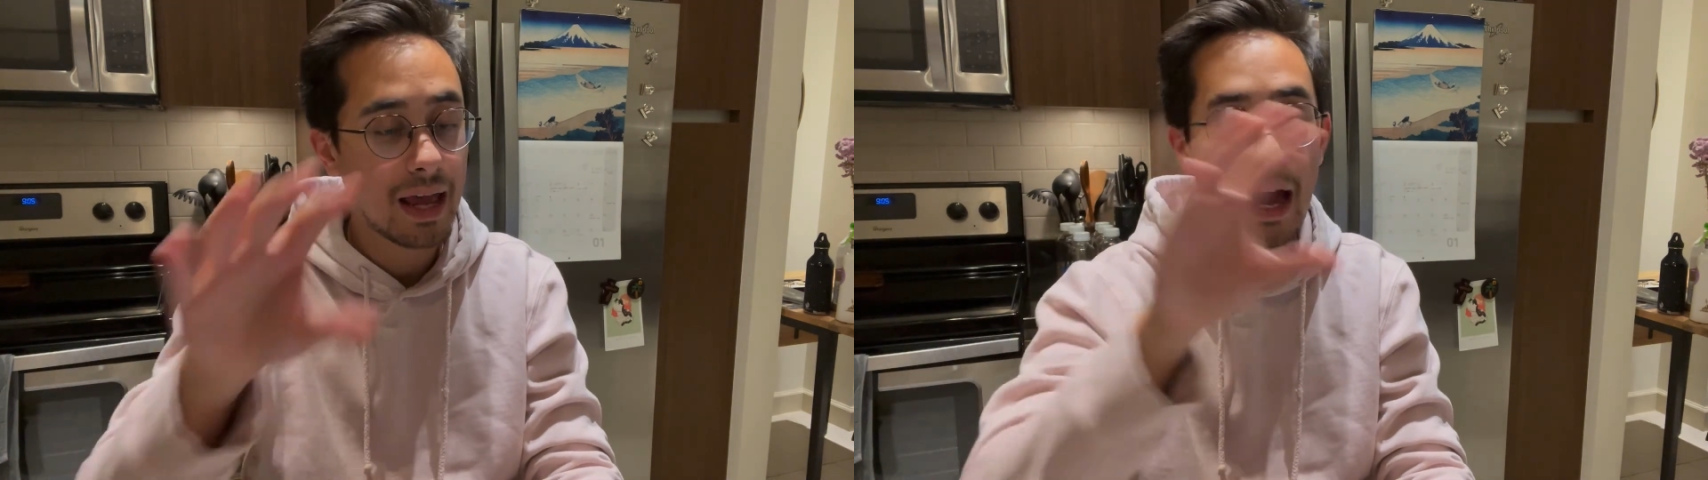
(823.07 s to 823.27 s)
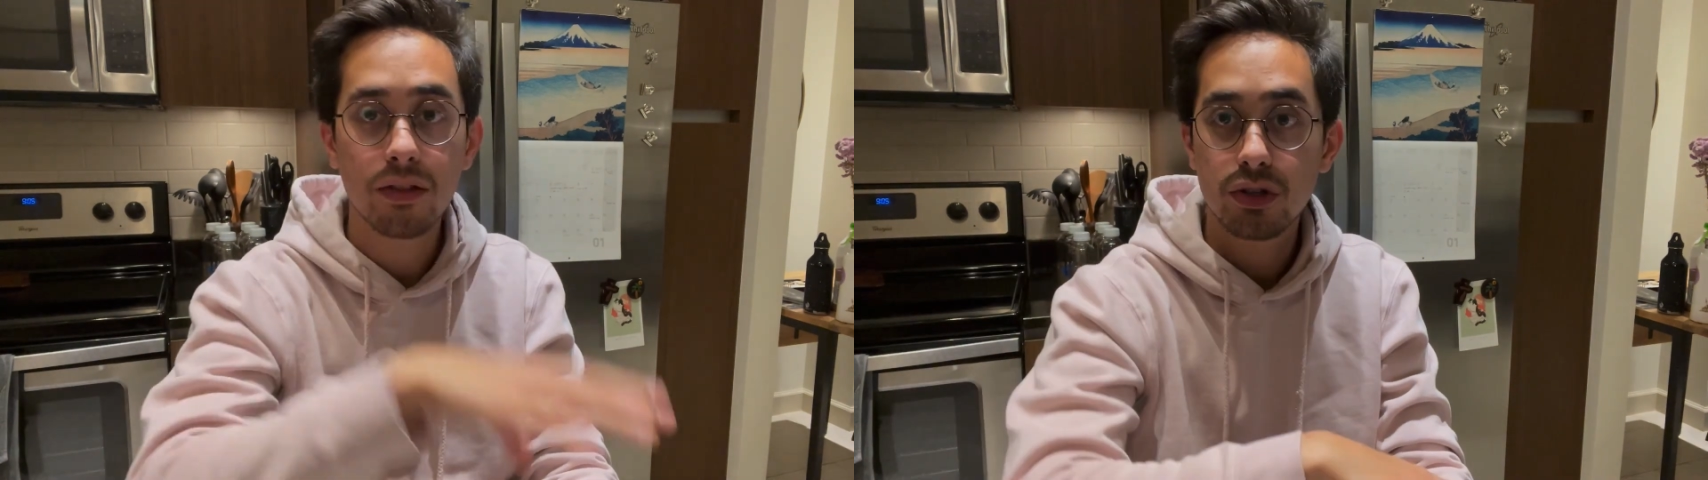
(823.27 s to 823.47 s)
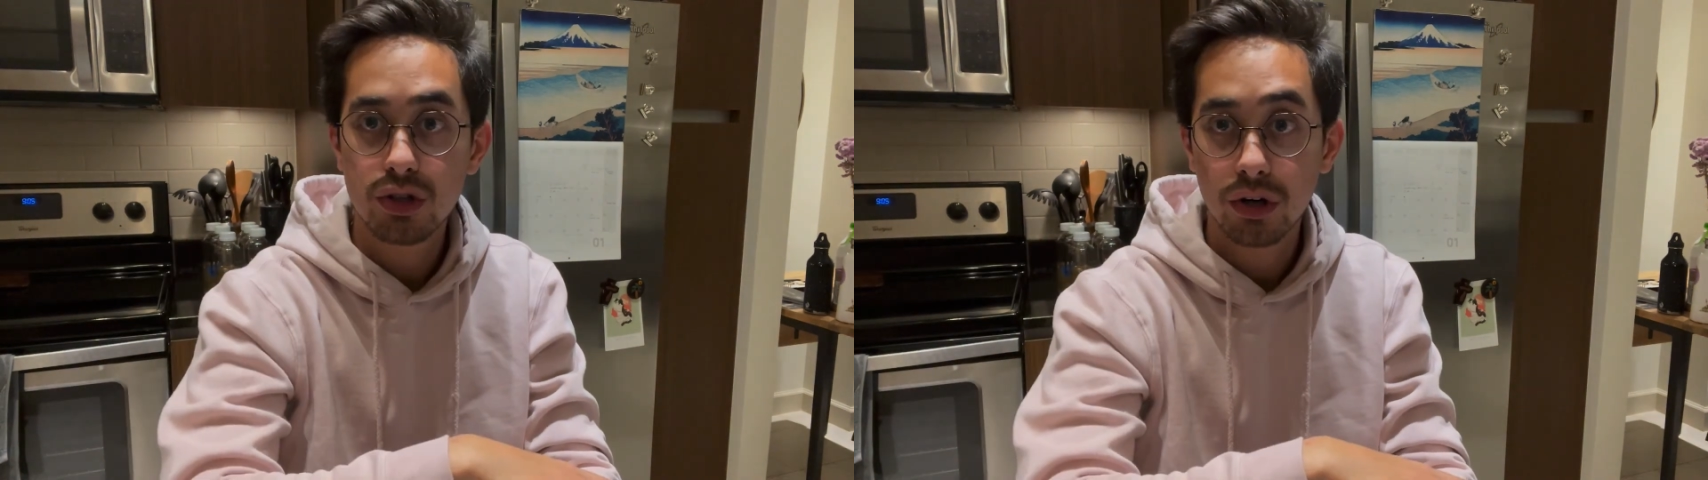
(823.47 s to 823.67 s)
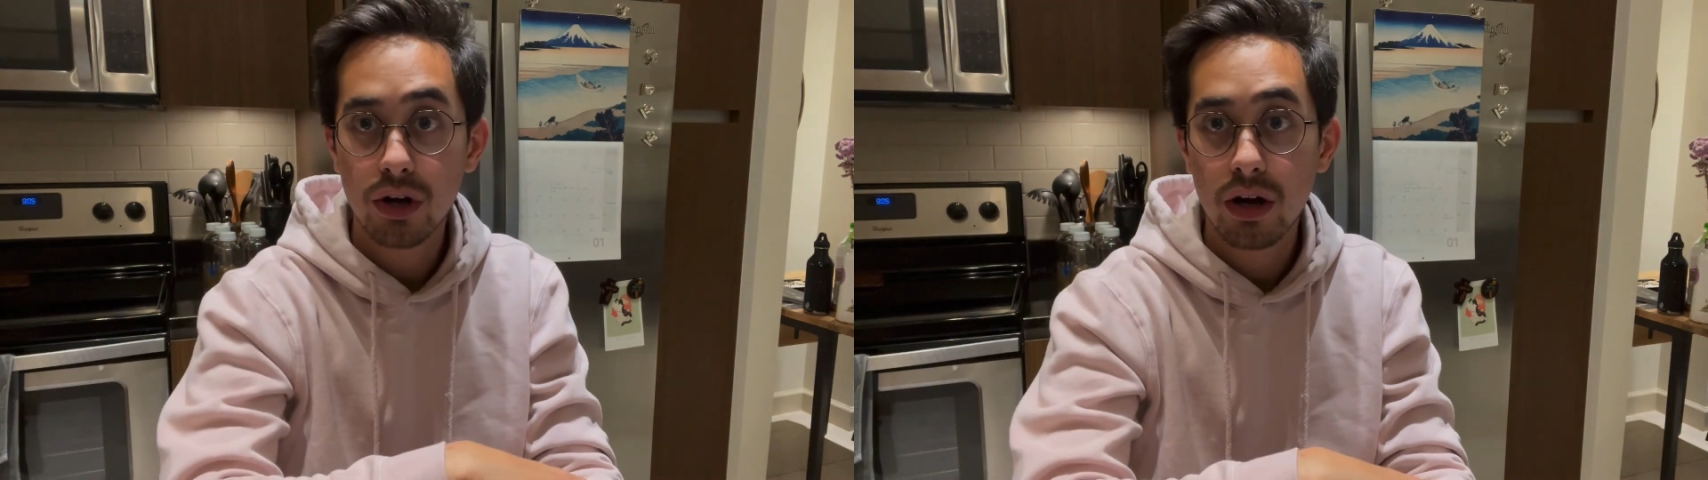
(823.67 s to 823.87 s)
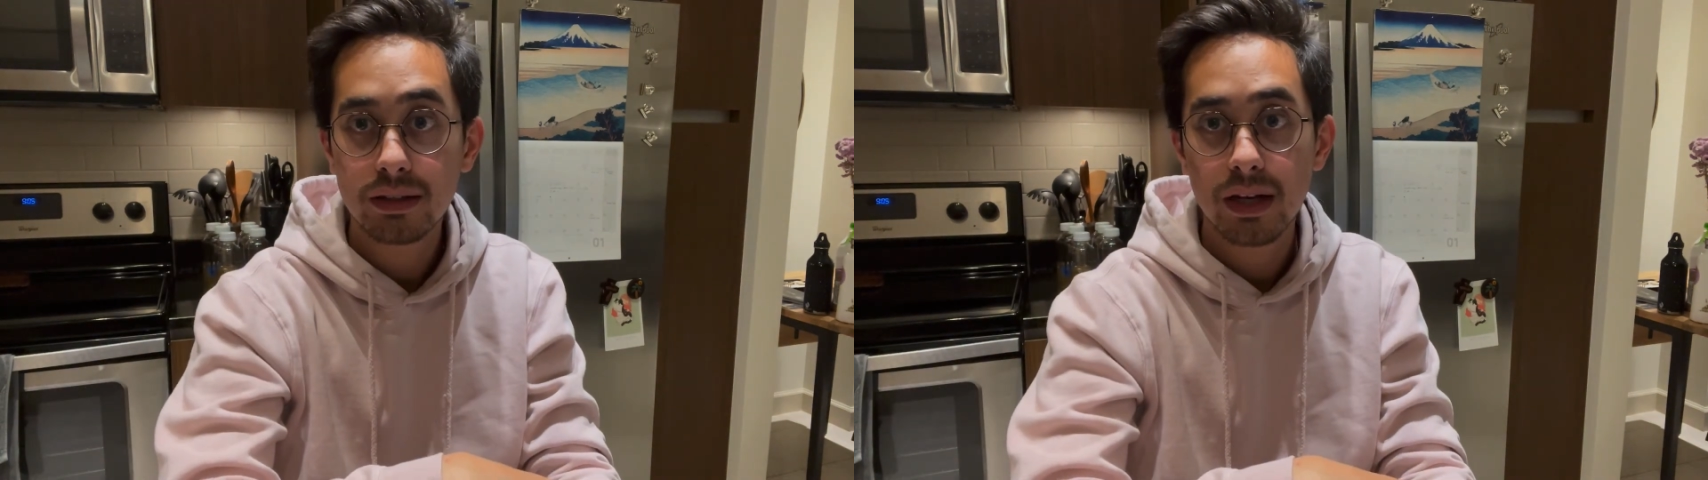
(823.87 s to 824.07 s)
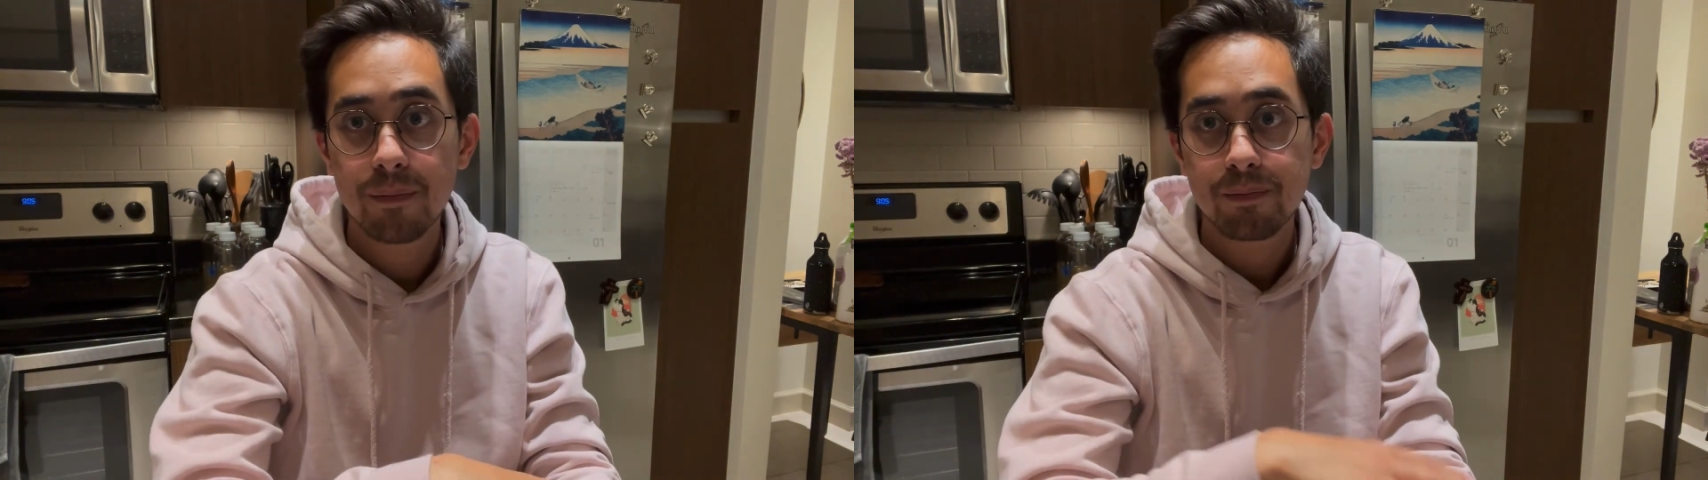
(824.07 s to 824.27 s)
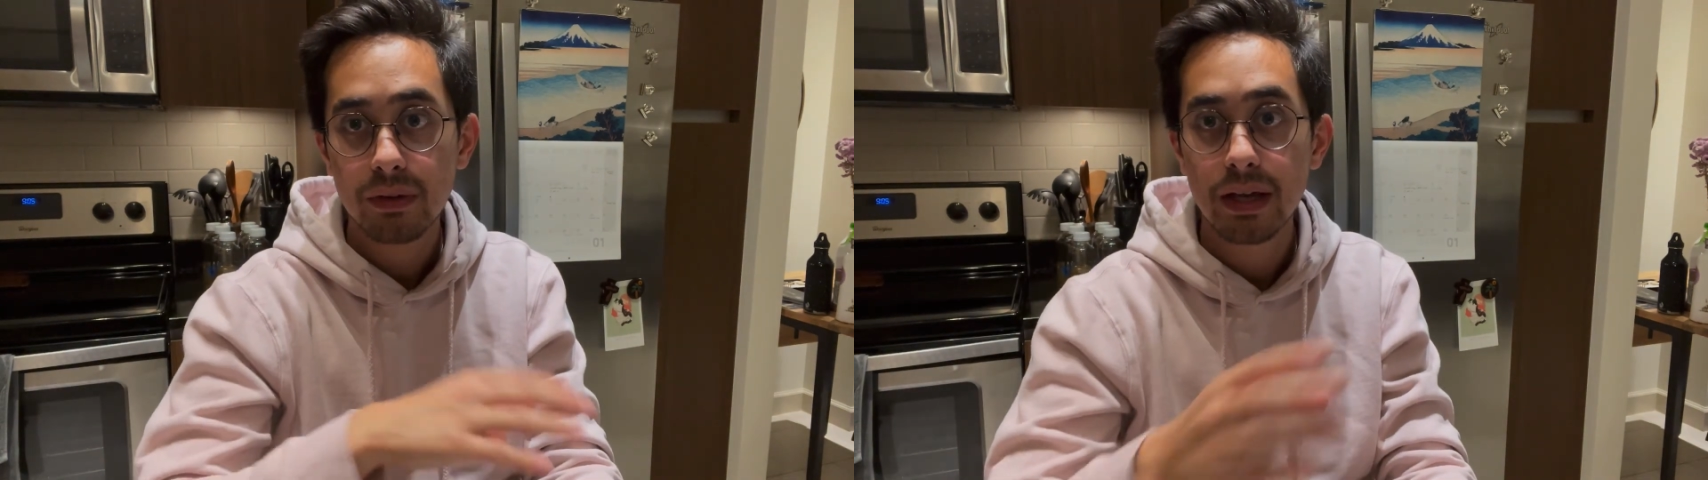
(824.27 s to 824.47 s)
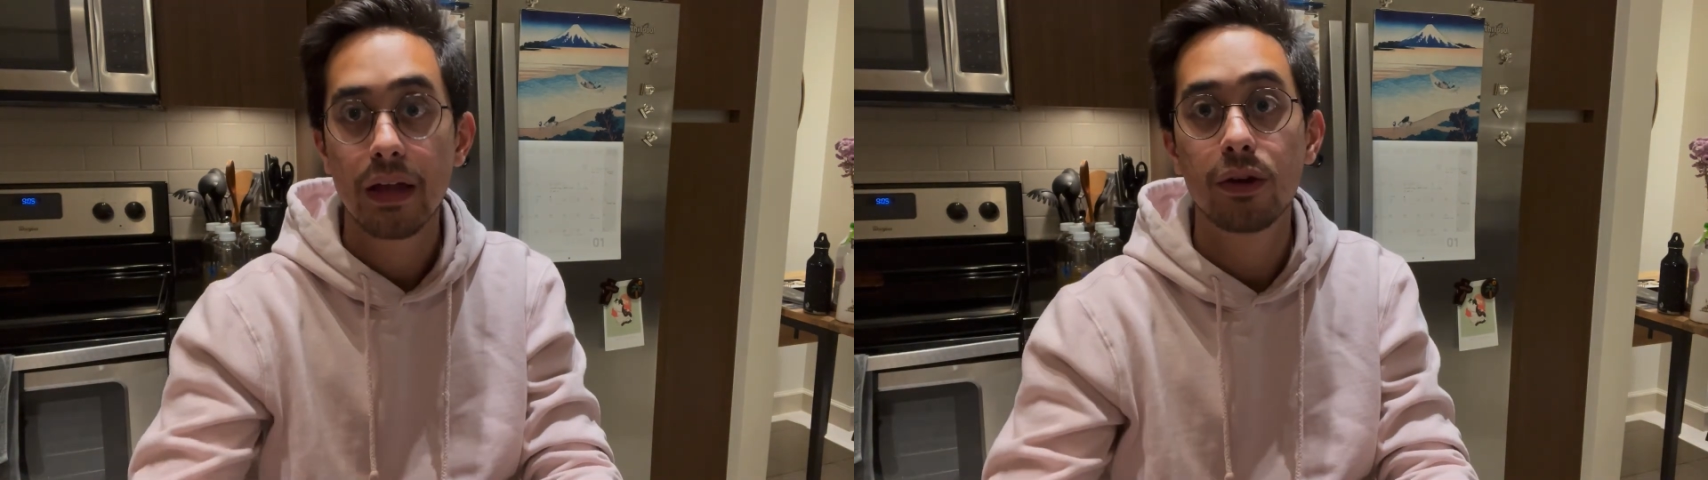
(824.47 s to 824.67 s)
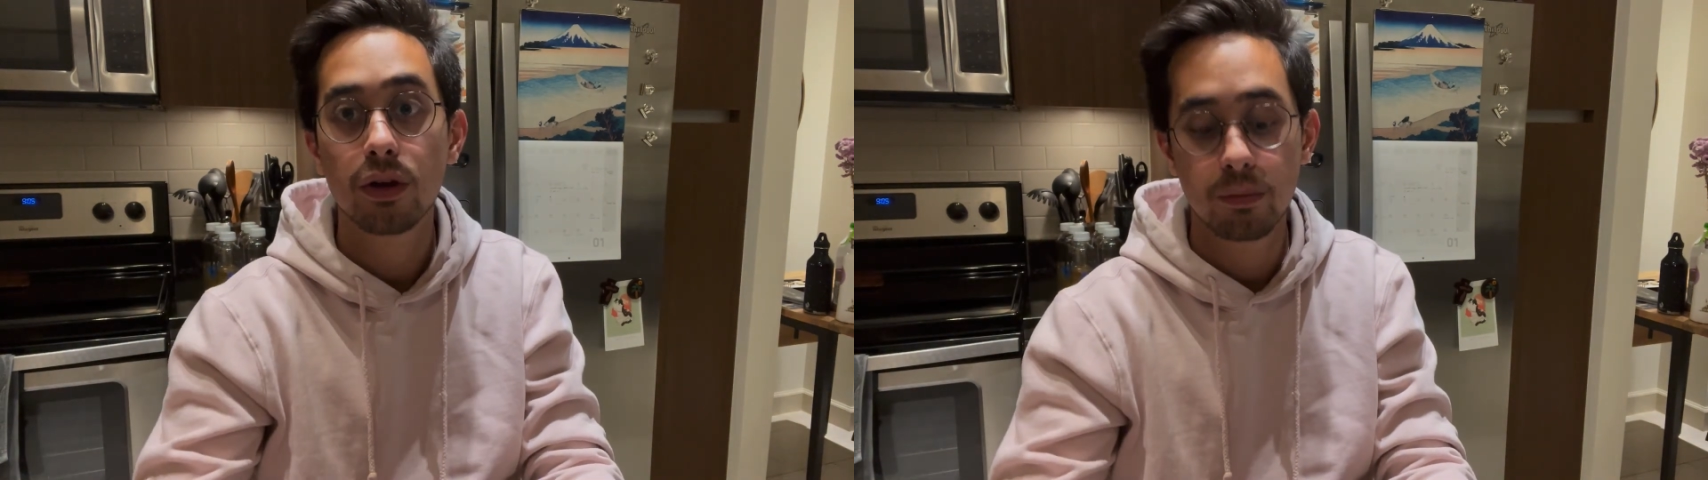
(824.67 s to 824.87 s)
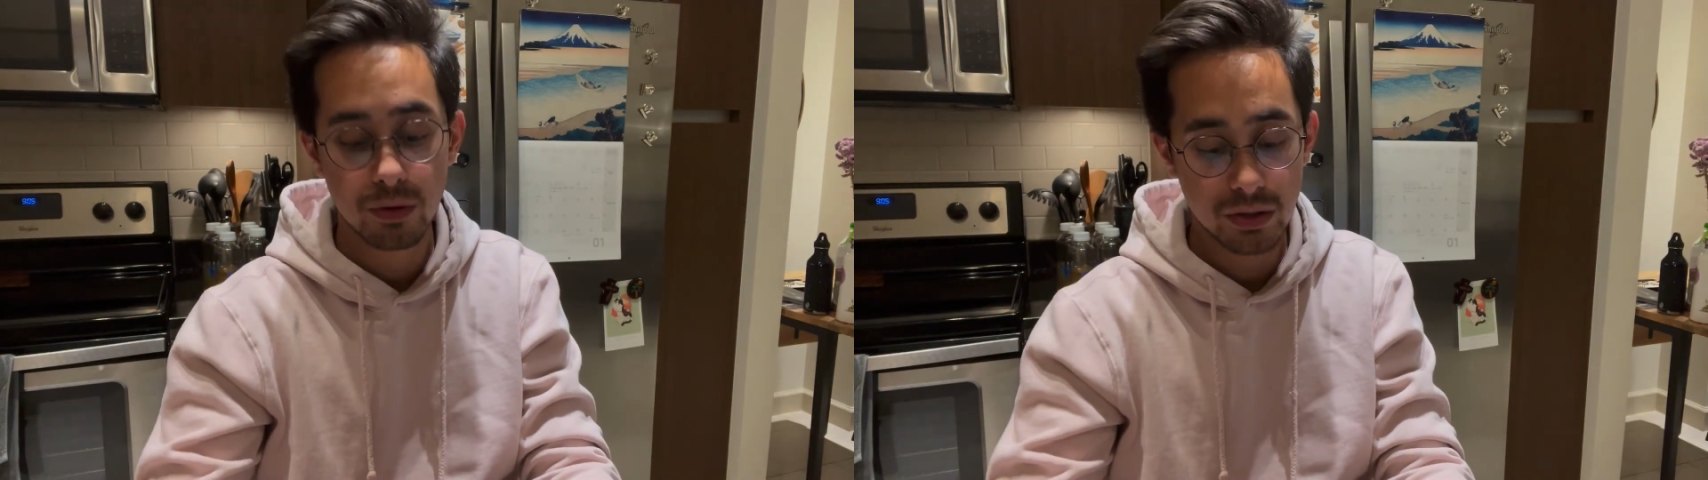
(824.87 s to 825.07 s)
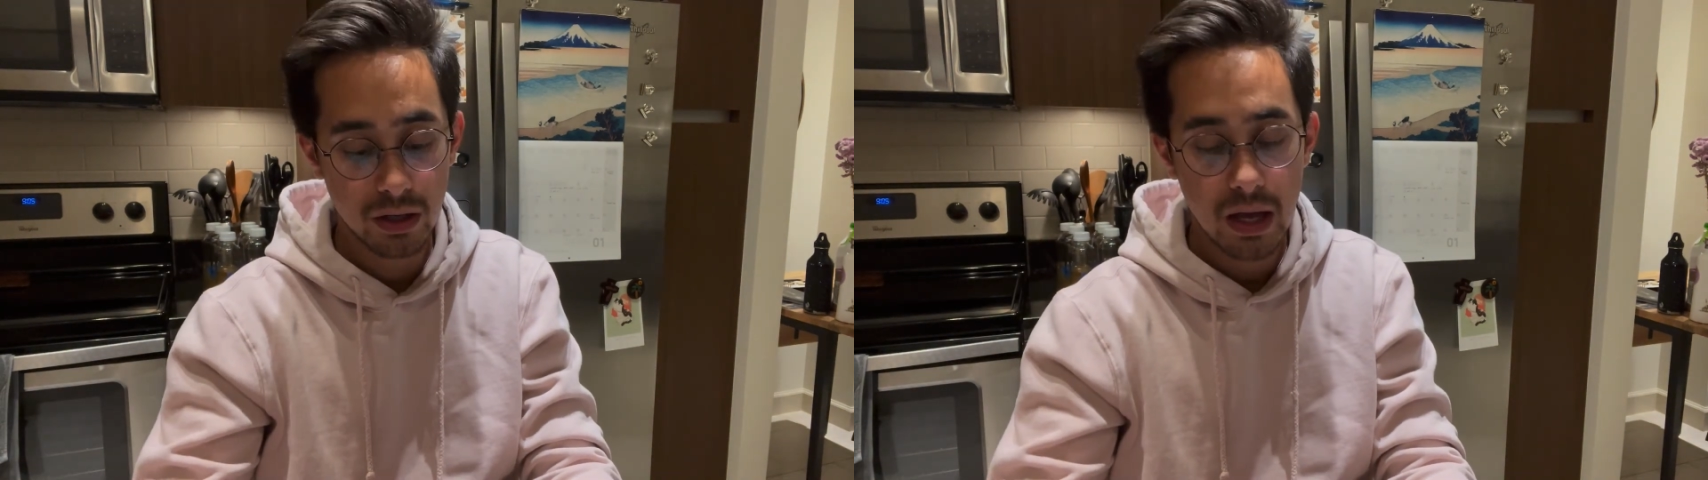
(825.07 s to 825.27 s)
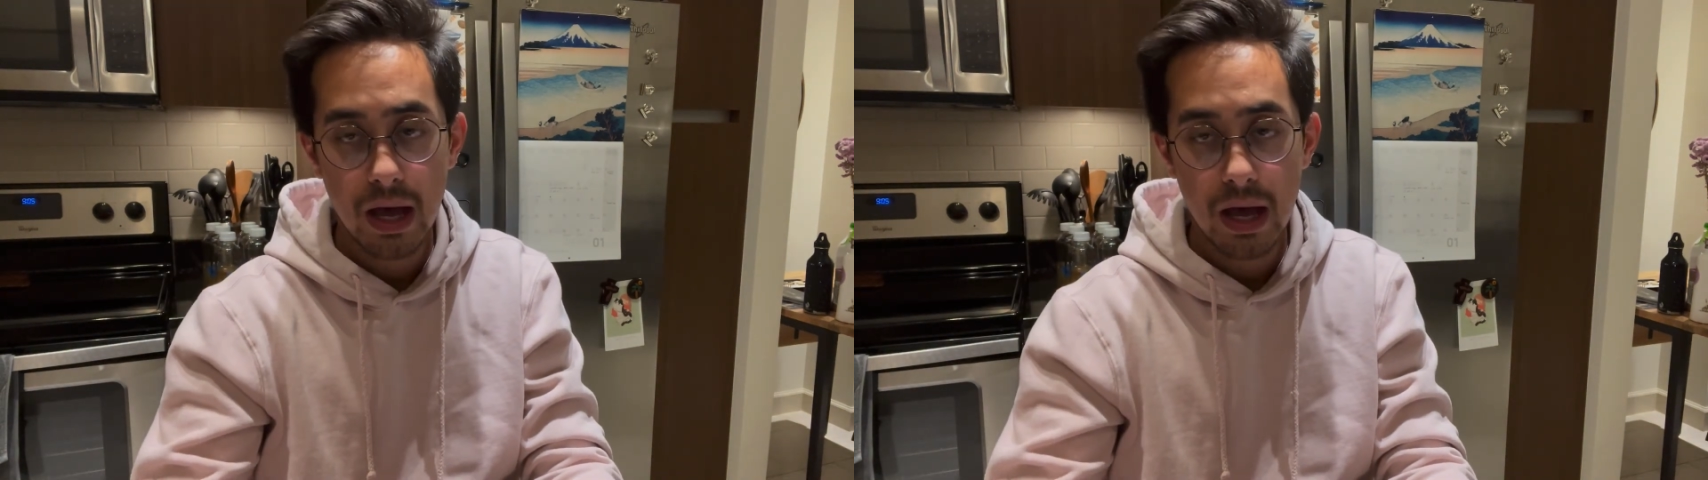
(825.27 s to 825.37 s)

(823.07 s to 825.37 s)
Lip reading: and the sugar content in their kombucha.